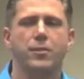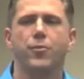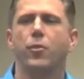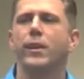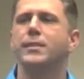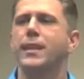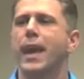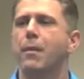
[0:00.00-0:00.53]
For
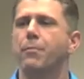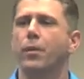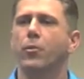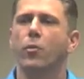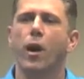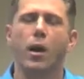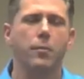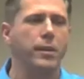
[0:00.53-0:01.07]
example,
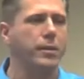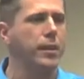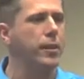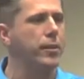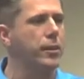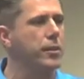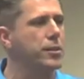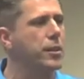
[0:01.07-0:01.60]
raw
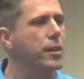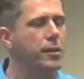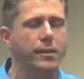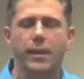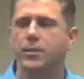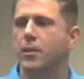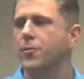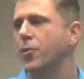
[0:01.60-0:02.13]
materials are
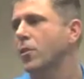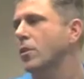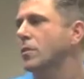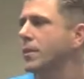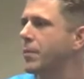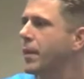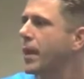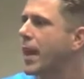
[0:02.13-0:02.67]
tested for
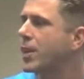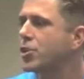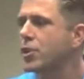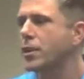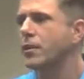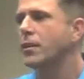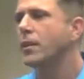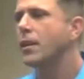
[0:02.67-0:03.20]

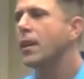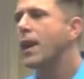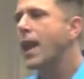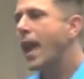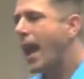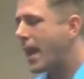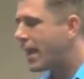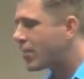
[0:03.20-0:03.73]
contamination,
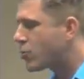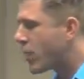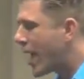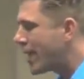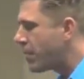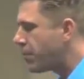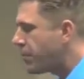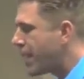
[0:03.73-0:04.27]
and at
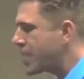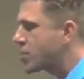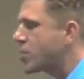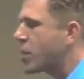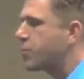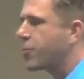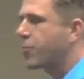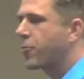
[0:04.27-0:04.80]
random tests are
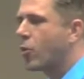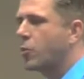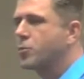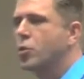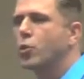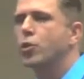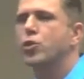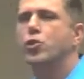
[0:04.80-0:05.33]
performed
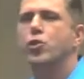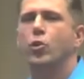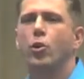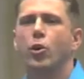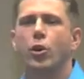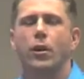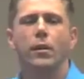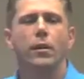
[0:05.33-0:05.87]
to
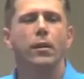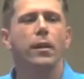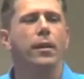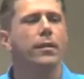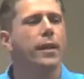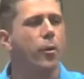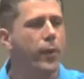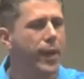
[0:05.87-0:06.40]
assure
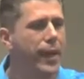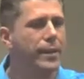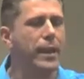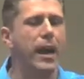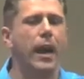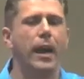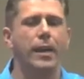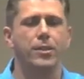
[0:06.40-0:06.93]
that we get the
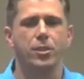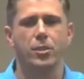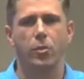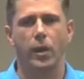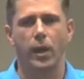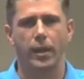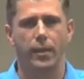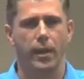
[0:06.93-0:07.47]
highest
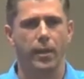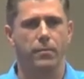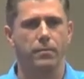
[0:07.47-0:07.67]
quality.